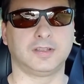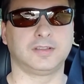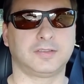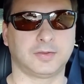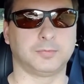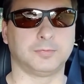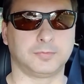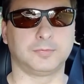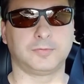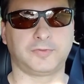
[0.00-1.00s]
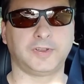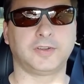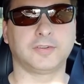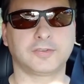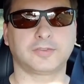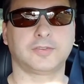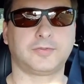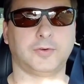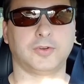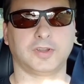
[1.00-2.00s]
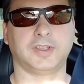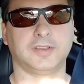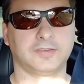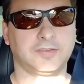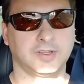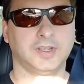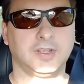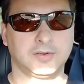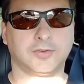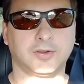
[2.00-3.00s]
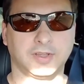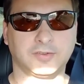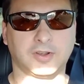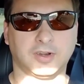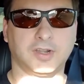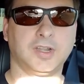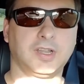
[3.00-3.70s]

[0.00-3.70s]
some fenders for his car.